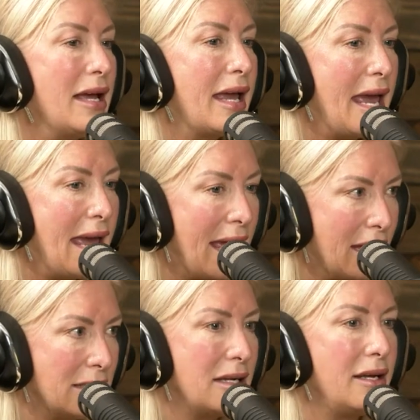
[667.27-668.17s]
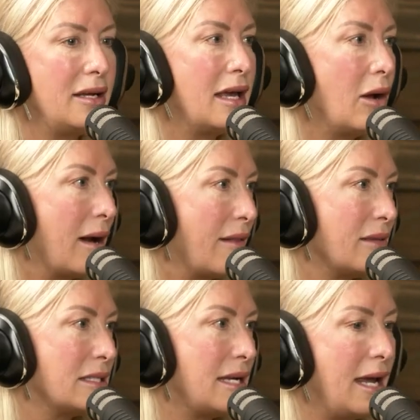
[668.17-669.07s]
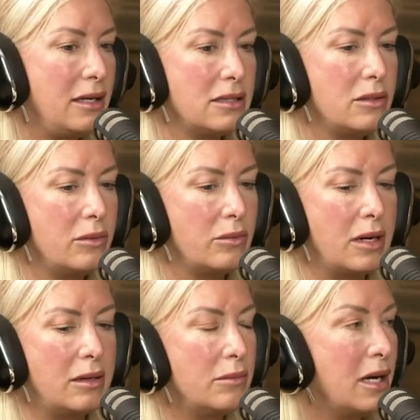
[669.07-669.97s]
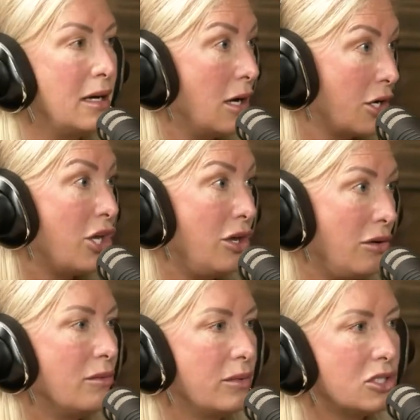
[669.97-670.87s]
can't go out of the state to an acute,